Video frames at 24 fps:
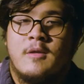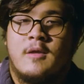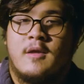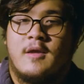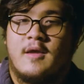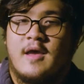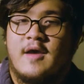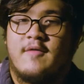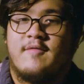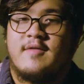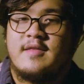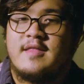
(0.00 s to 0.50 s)

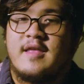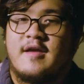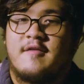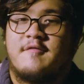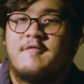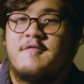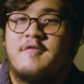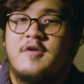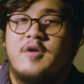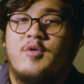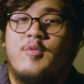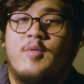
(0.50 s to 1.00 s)
having that
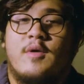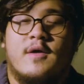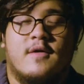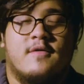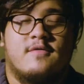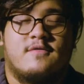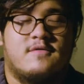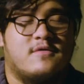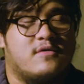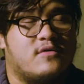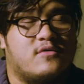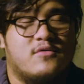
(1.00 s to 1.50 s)
free will
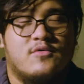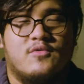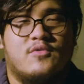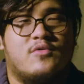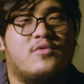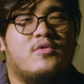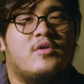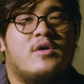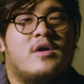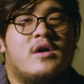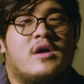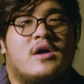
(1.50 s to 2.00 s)
to
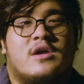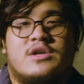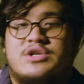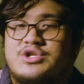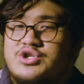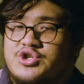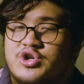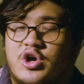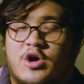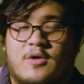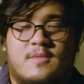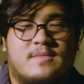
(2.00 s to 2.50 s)
do
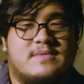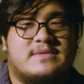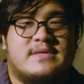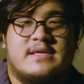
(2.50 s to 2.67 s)
jobs